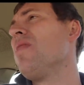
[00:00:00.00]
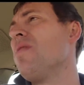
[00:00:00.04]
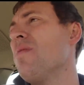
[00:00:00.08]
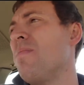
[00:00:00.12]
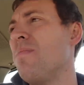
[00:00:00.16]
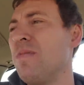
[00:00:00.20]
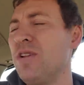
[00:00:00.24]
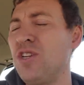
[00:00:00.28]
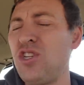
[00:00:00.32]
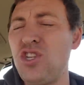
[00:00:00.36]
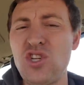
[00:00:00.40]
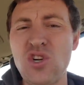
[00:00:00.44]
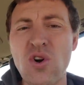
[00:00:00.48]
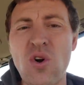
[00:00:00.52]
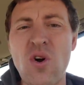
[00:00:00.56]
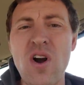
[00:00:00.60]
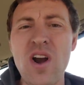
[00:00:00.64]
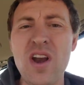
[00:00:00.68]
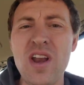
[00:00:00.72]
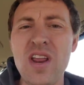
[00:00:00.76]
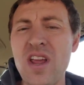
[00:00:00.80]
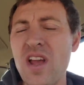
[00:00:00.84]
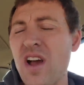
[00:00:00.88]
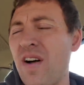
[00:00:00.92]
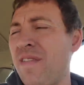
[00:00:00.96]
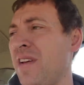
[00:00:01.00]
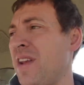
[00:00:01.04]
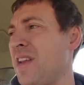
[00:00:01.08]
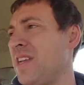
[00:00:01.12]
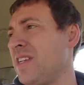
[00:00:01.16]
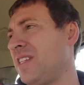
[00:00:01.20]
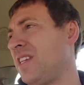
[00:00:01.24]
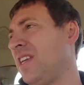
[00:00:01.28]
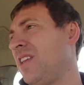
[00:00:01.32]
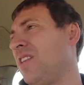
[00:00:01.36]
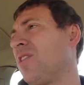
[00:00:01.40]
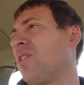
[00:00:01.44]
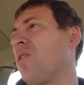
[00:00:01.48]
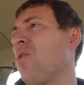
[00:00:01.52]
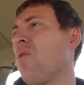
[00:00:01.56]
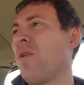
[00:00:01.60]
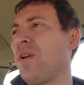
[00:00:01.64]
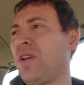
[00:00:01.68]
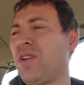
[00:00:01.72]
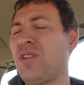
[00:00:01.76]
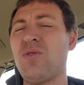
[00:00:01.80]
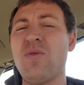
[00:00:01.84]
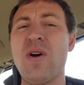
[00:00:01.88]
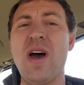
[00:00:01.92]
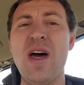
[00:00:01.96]
The majority of it is either
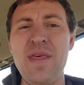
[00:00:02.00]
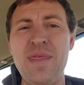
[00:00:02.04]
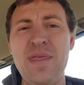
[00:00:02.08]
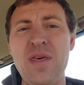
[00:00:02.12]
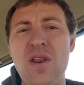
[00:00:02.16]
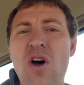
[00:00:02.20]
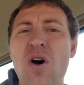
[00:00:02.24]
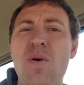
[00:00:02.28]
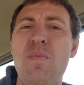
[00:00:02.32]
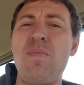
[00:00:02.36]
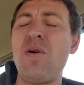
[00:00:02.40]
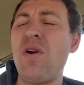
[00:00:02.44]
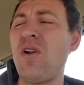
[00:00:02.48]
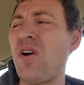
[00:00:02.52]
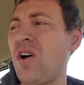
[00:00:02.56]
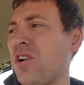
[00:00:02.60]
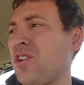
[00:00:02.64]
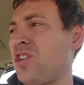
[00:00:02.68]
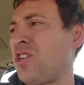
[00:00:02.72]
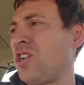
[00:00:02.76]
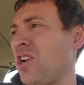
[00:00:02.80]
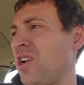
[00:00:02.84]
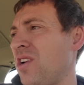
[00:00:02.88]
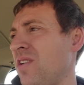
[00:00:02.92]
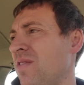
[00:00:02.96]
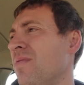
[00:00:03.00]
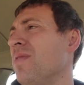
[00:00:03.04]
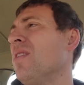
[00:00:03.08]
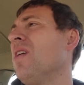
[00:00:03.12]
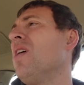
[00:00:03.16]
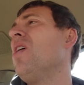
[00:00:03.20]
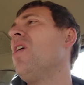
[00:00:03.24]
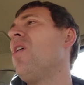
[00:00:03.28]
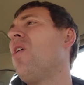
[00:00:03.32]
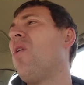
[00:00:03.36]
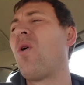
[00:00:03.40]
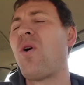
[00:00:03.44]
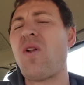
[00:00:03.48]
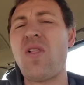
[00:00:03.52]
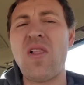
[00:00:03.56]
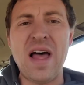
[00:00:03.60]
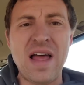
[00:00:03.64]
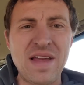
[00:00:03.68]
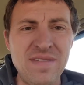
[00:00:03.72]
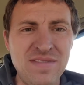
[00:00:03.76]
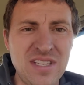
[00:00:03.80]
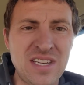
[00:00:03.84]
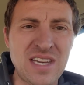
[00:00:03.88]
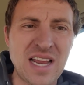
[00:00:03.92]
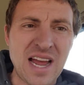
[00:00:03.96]
going to ethanol production or
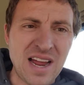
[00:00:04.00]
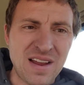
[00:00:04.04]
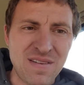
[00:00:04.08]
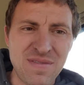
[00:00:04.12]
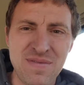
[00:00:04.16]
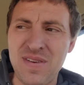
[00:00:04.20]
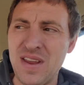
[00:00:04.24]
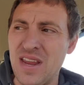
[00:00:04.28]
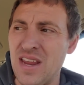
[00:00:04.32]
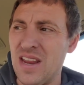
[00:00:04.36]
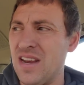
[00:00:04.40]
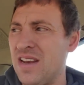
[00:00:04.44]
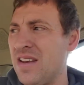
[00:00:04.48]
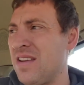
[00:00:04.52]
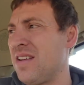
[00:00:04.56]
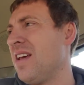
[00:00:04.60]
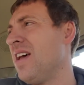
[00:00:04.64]
livestock feed.